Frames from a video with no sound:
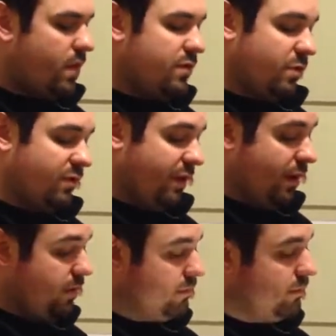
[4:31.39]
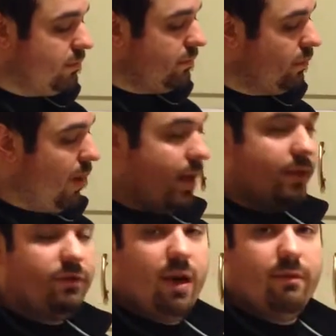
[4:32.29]
so we figured why
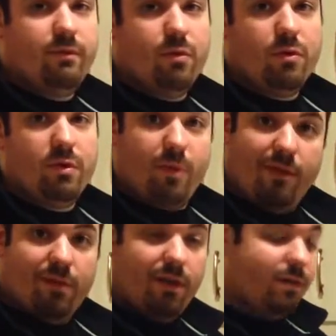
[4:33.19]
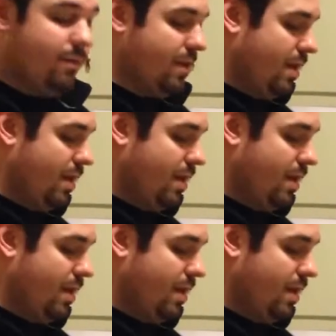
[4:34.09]
not try them for the Breville oven.